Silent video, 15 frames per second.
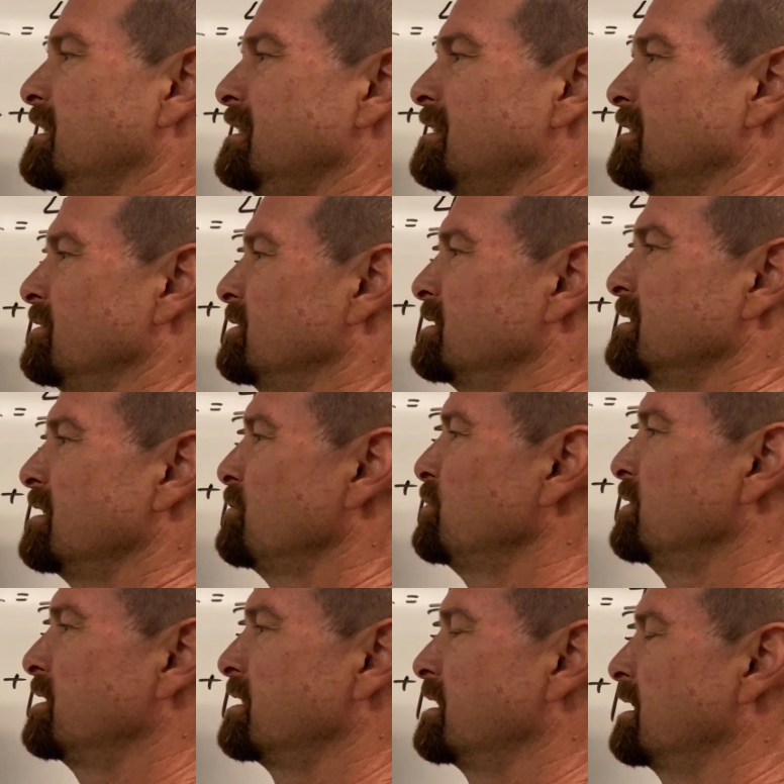I know, it's not
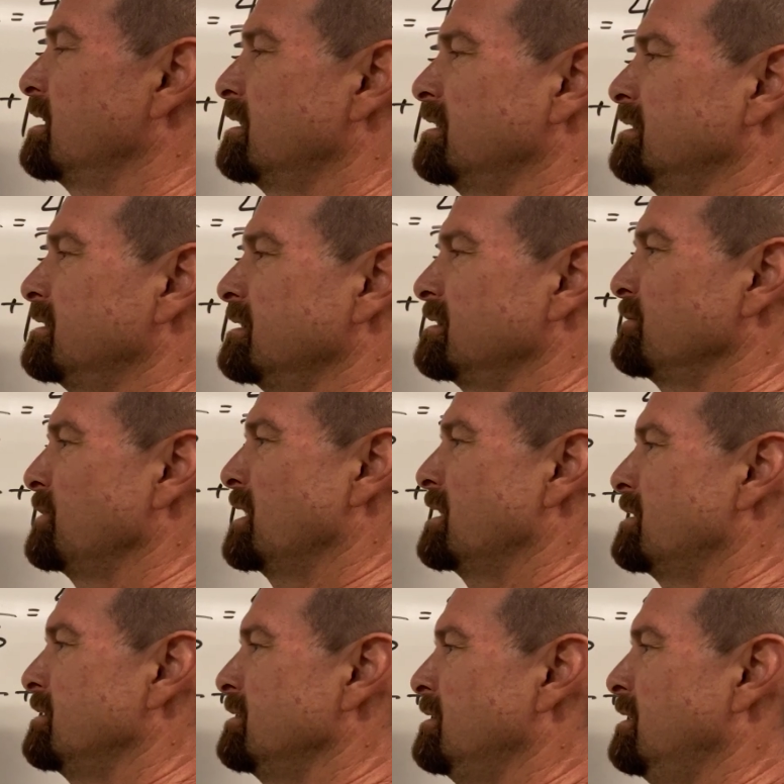pretty yet. Does it
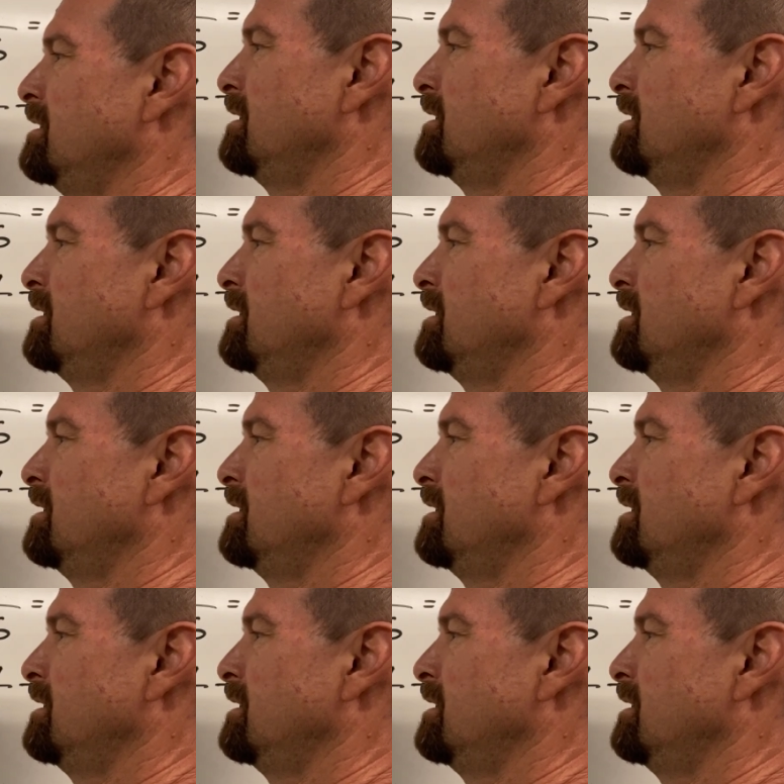matter?